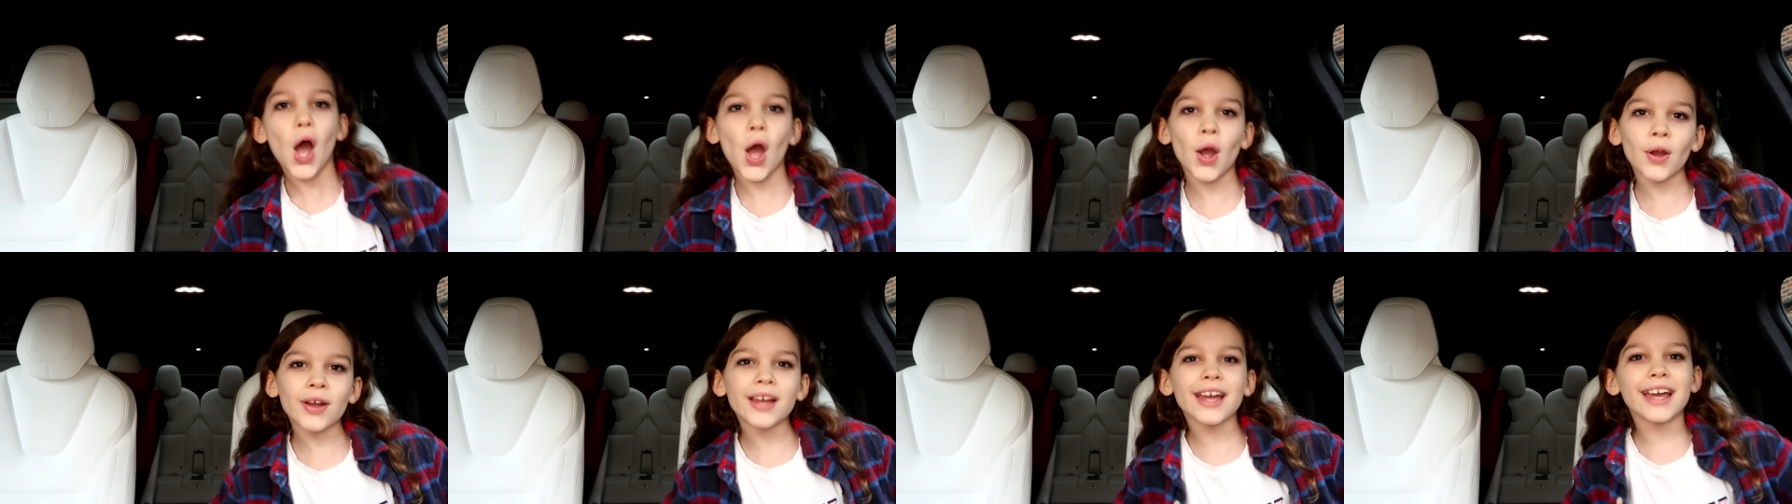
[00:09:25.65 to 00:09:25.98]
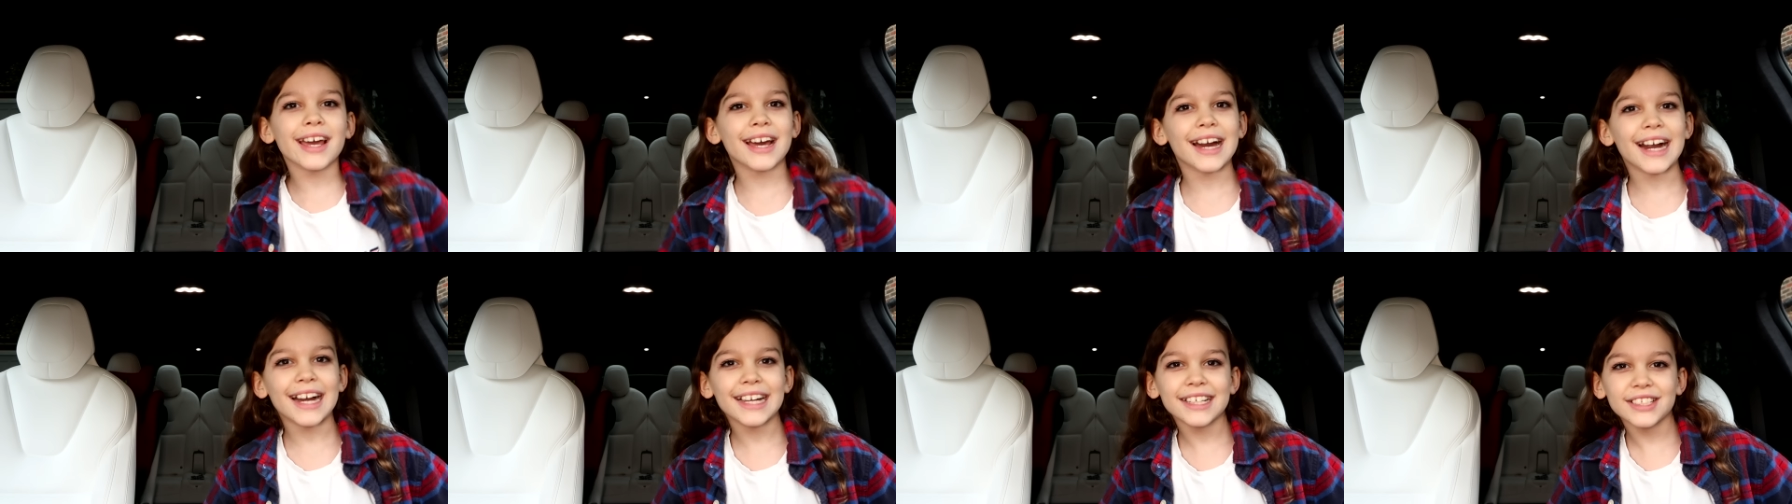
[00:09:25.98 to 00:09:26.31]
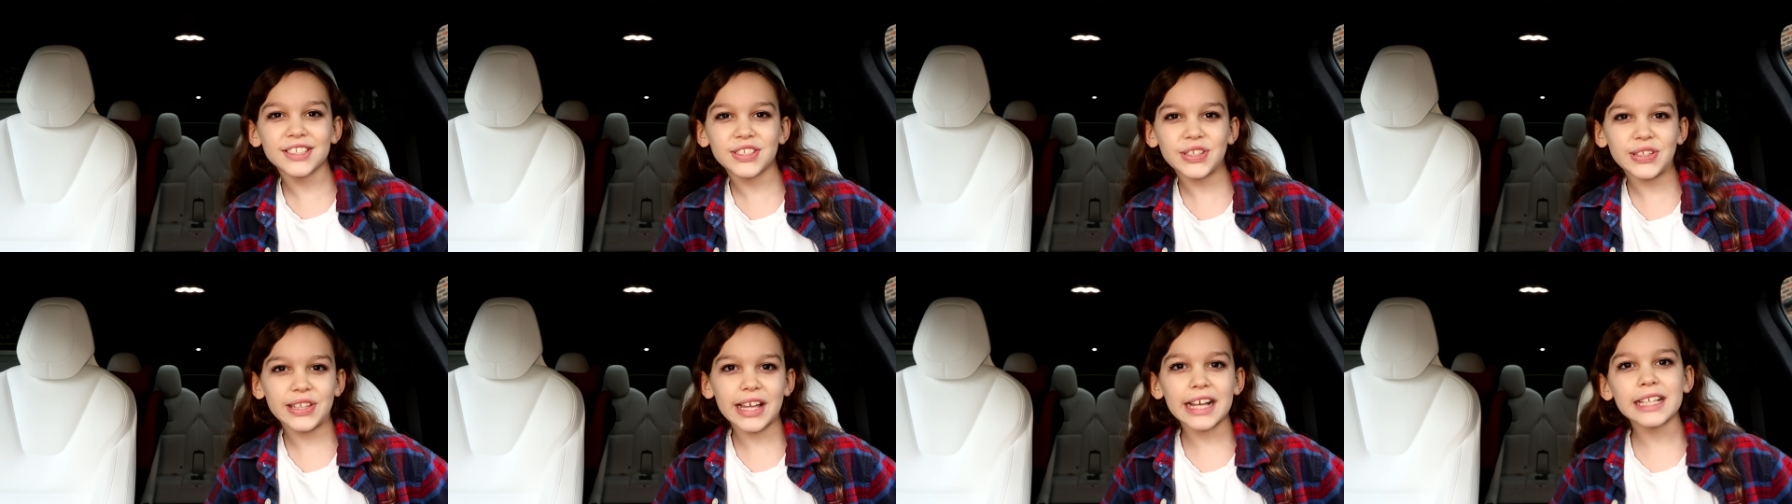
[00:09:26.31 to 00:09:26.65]
Okay
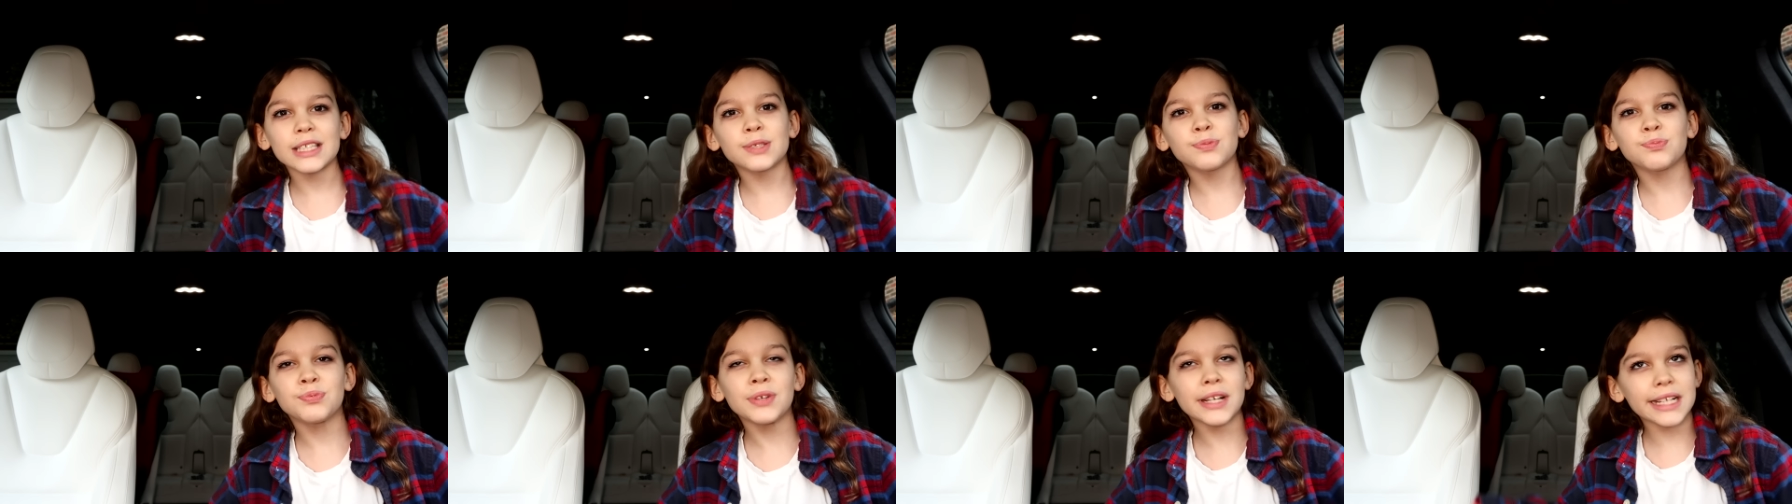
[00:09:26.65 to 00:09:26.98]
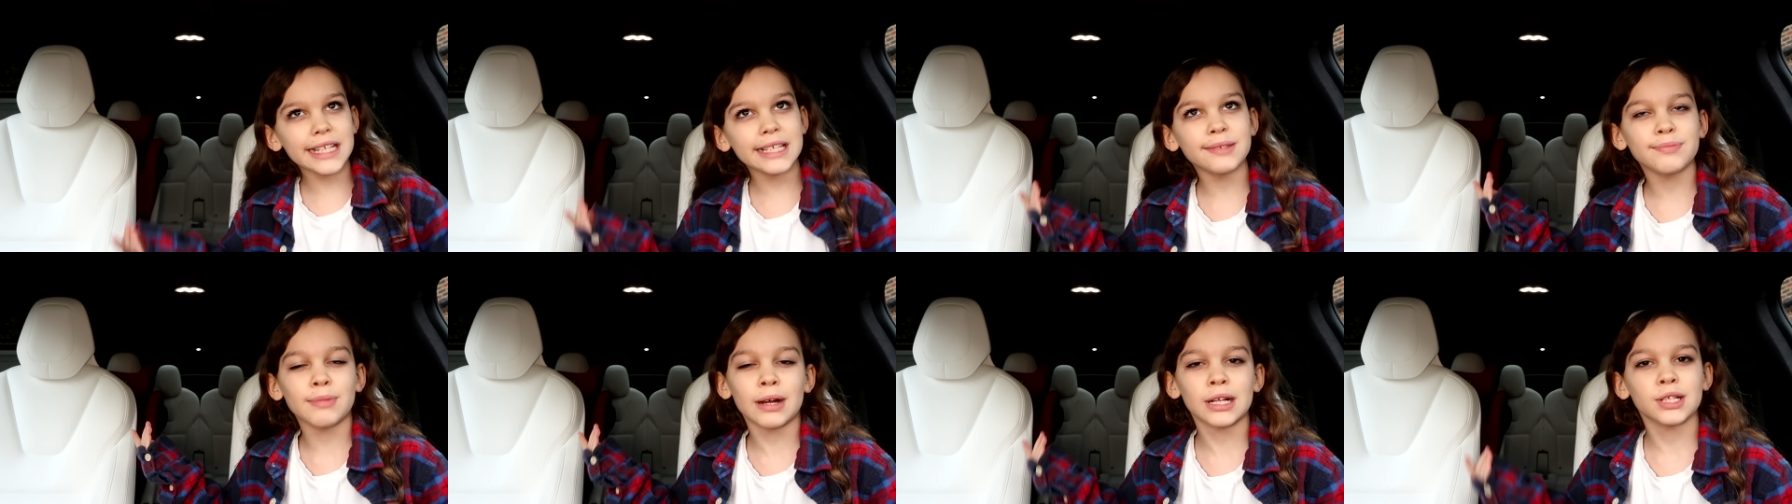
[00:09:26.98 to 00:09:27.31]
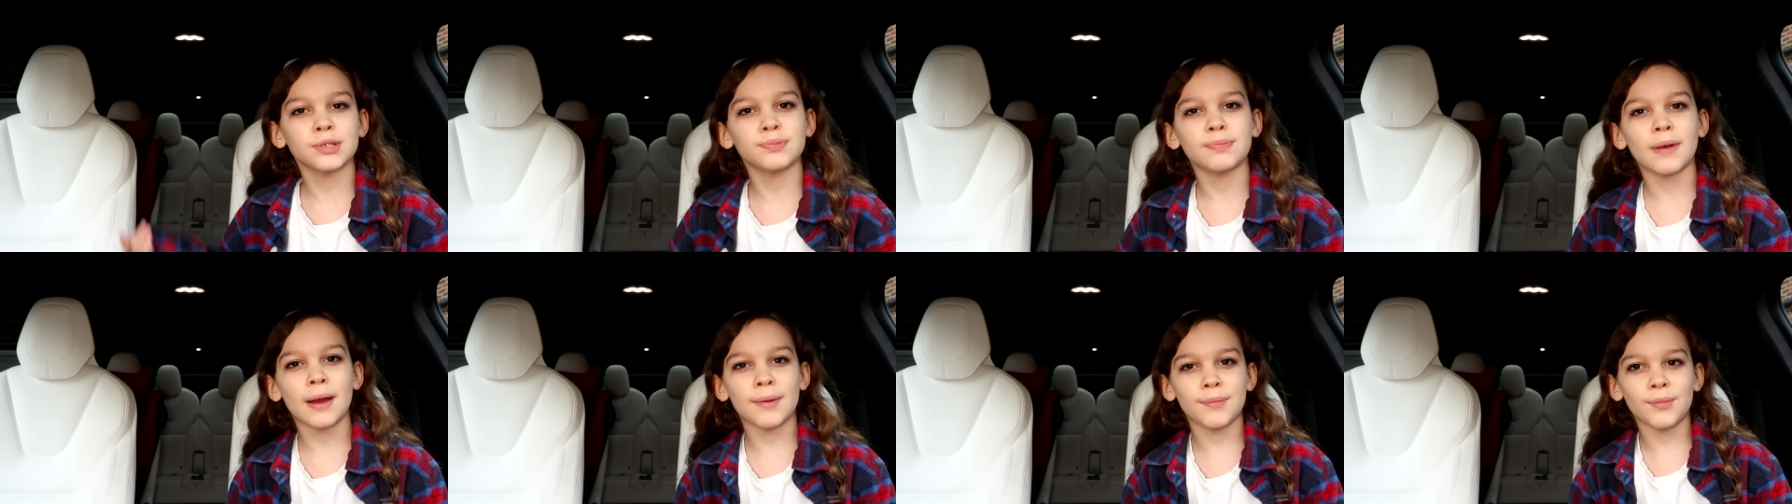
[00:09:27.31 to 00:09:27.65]
guys, so that's pretty
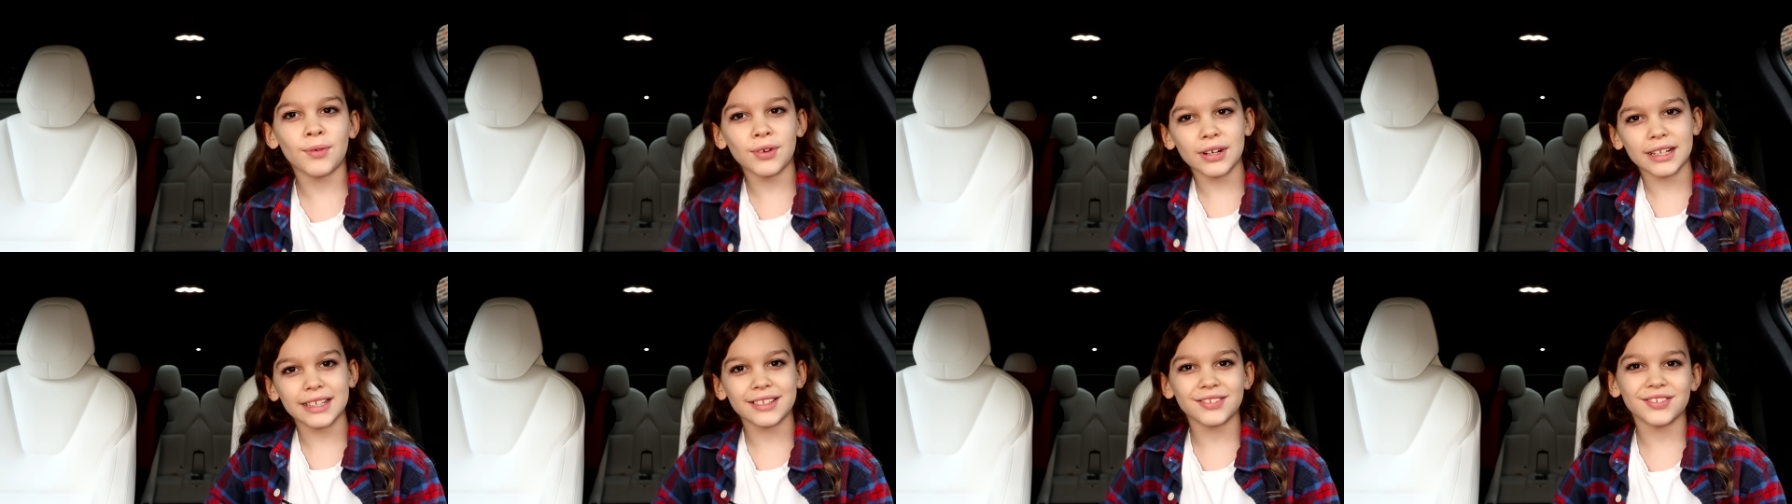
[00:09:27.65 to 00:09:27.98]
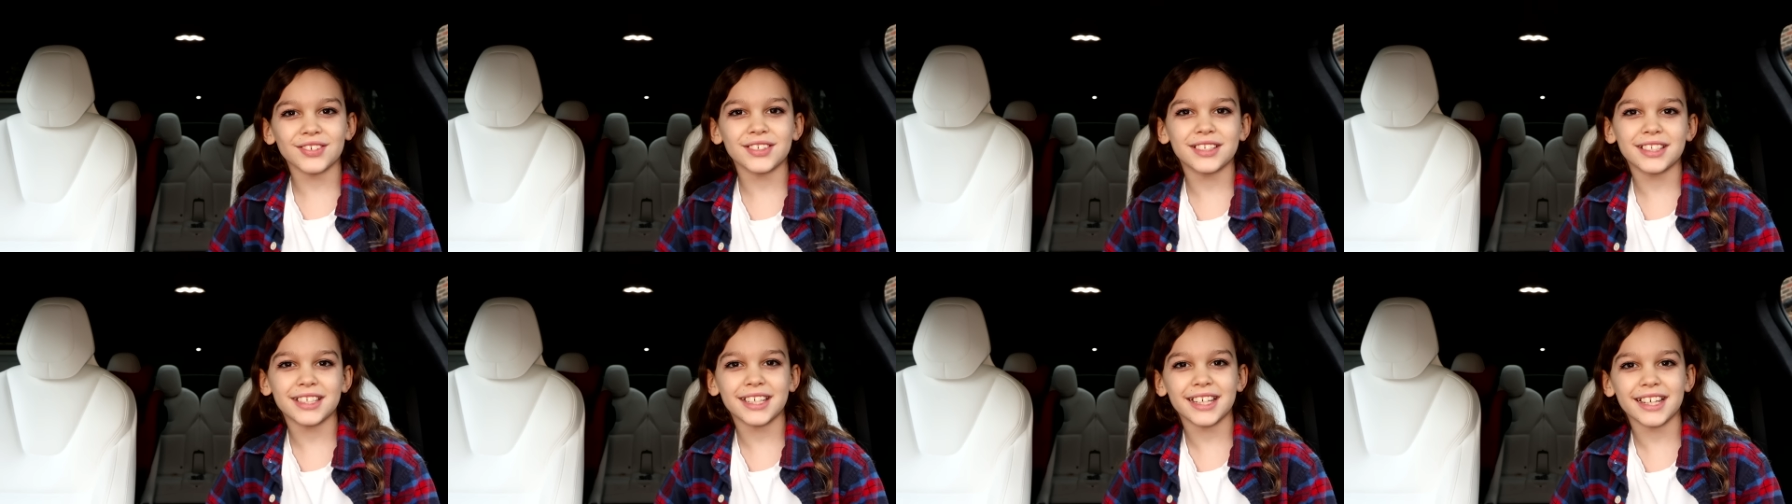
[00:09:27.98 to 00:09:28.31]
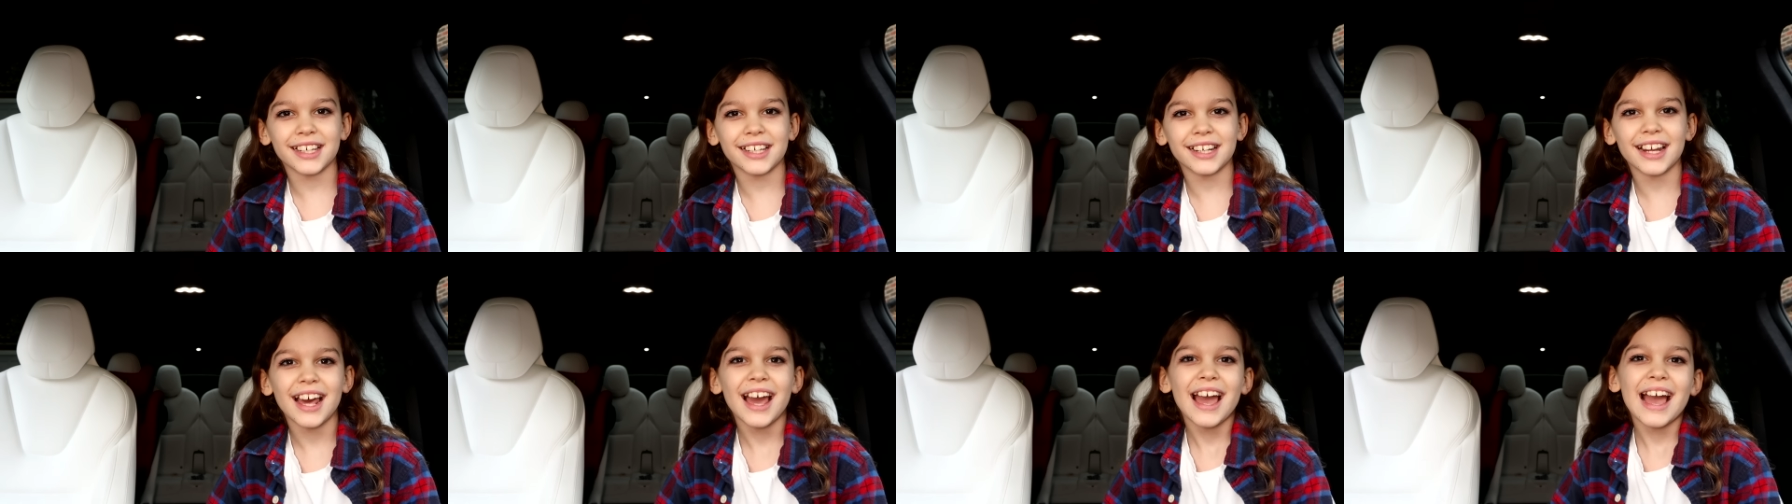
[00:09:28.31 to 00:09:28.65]
much my morning routine.